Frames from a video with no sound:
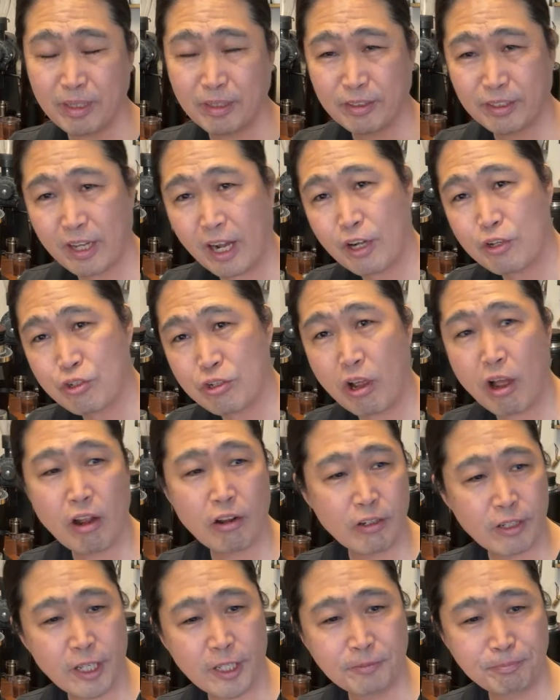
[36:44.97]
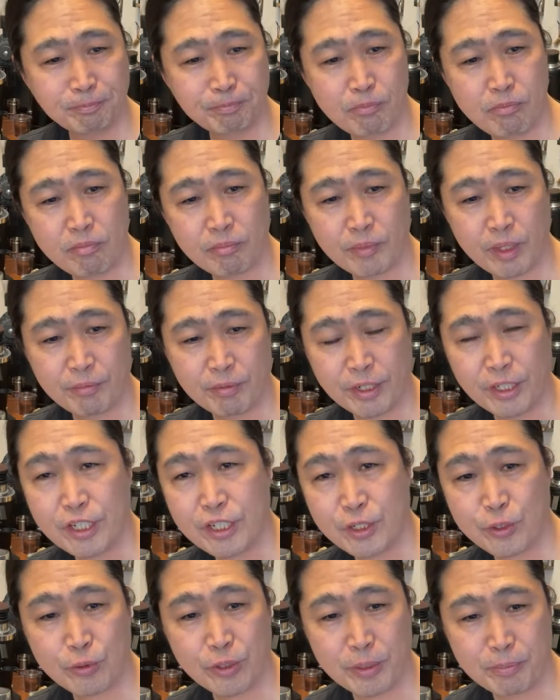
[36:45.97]
Dark chocolate, very
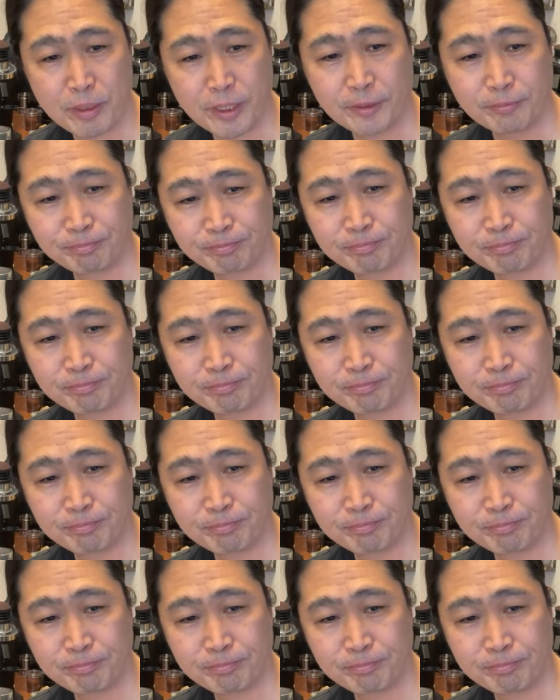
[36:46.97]
creamy.